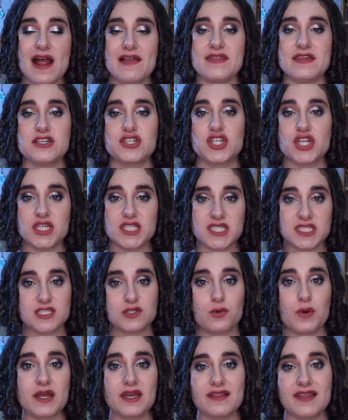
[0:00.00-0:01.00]
and then just as
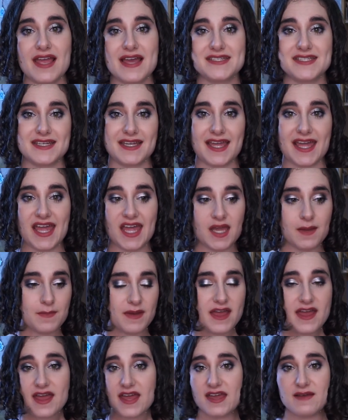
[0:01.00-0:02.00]
quickly as it came,
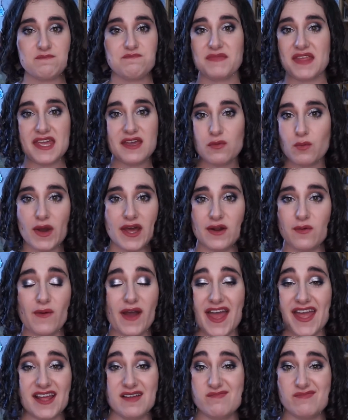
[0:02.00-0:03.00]
it went
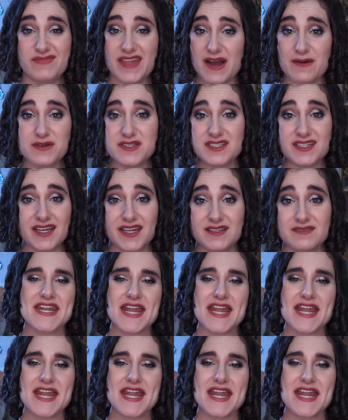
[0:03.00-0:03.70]
away, and that was it.